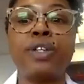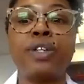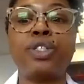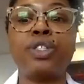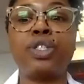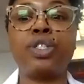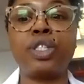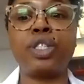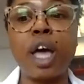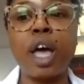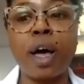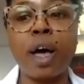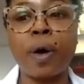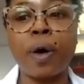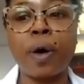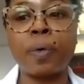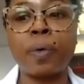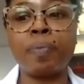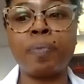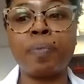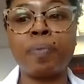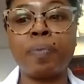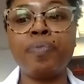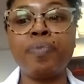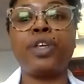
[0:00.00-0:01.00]

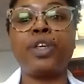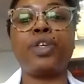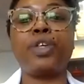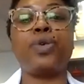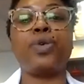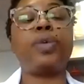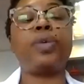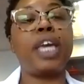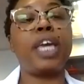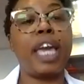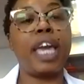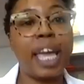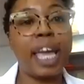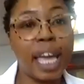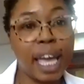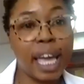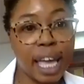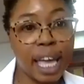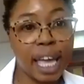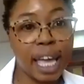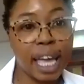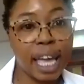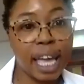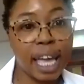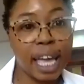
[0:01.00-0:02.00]
So you
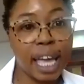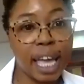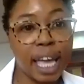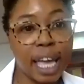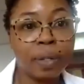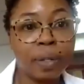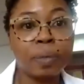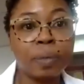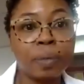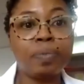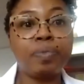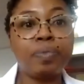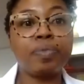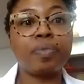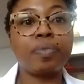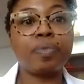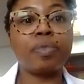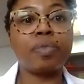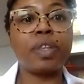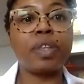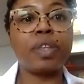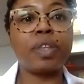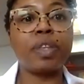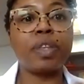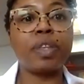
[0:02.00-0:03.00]
can
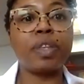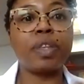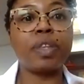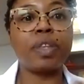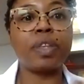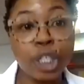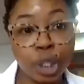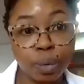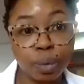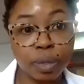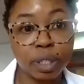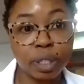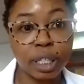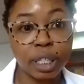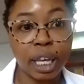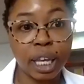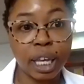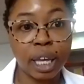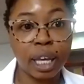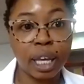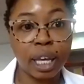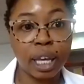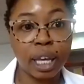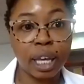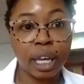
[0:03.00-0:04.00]

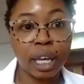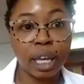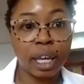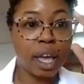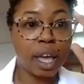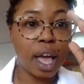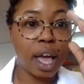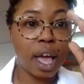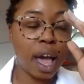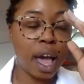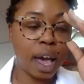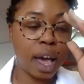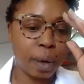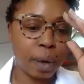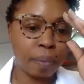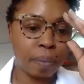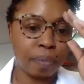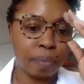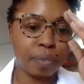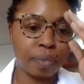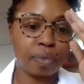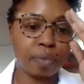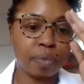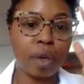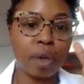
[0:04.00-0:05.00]
naturally
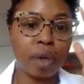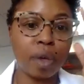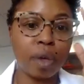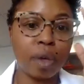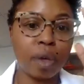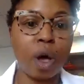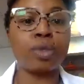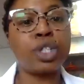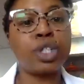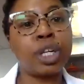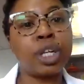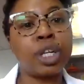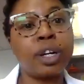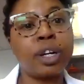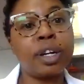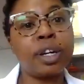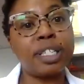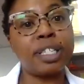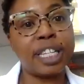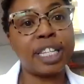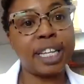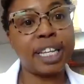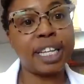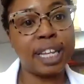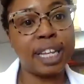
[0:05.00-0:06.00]
alter
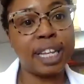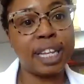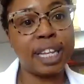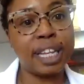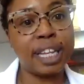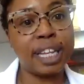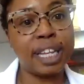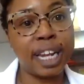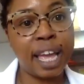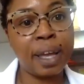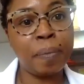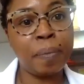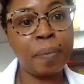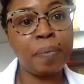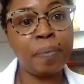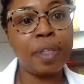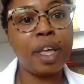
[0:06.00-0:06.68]
DNA,